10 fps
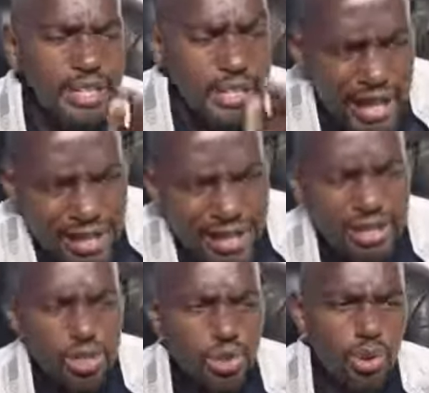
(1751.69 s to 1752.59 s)

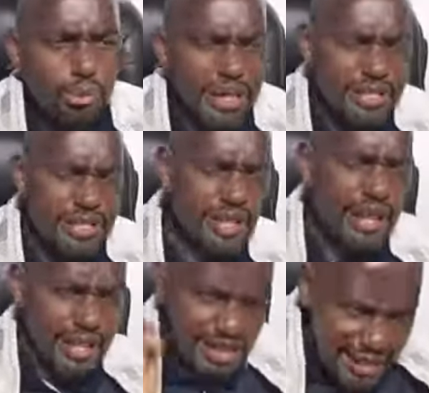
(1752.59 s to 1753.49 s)
Generational blessing,
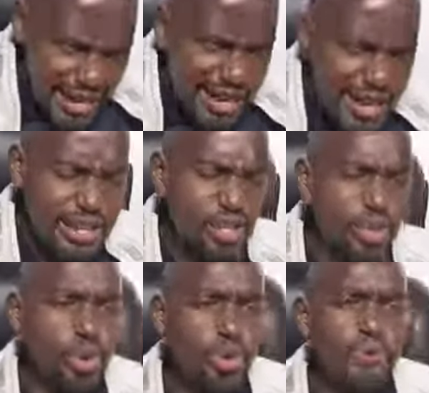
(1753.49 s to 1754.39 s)

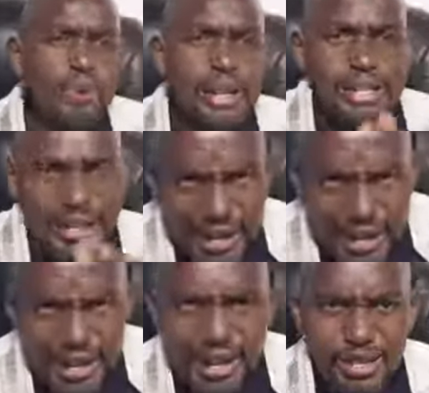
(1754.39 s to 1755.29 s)
generational,
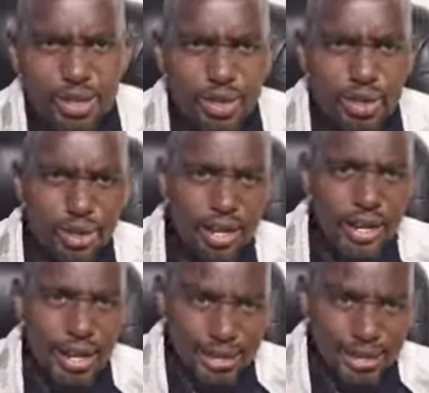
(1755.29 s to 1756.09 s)
generational.